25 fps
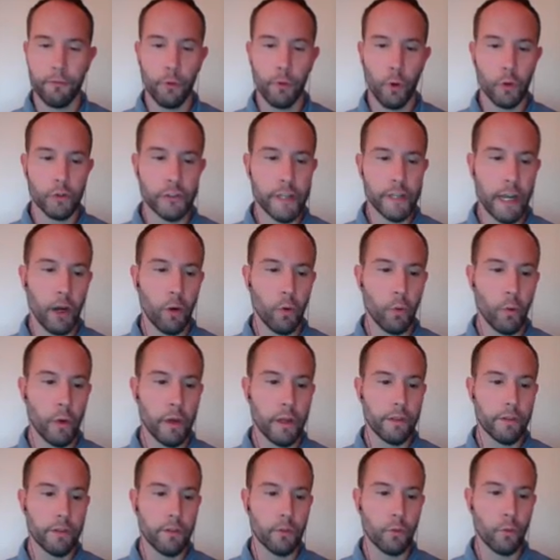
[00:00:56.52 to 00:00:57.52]
of folds out
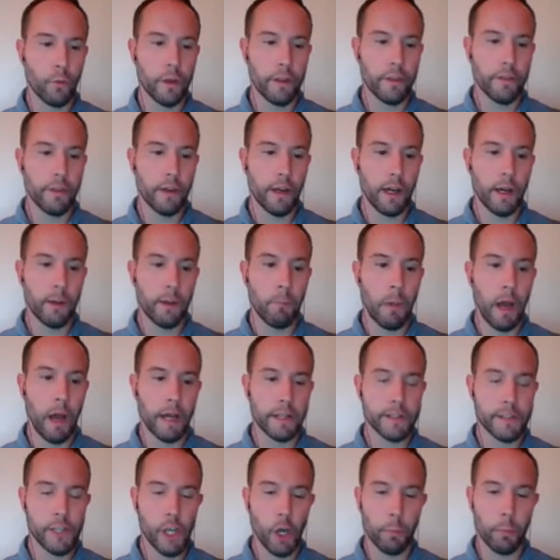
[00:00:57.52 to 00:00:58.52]
with, with uh,
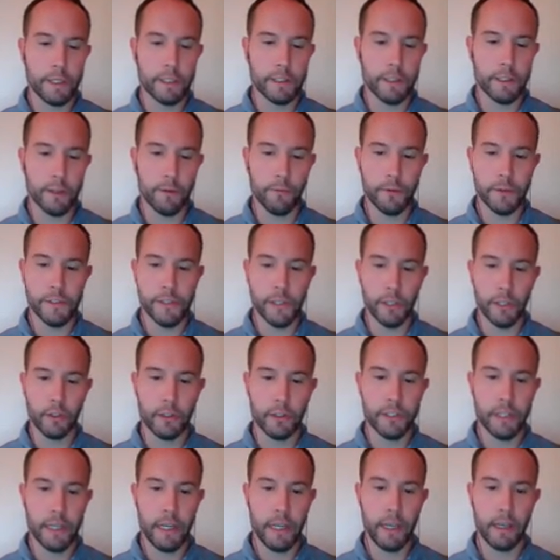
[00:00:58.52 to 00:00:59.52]
mods helping to
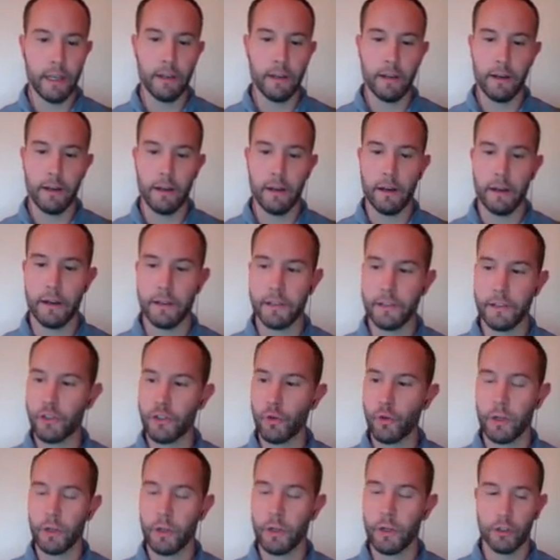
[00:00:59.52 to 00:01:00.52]
facilitate uh,
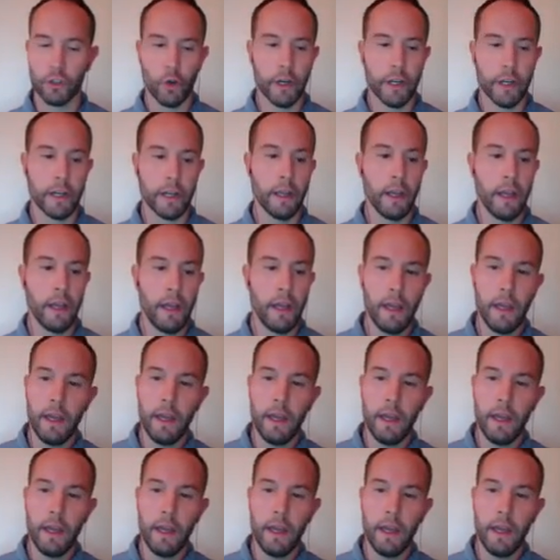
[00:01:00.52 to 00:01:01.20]
student learning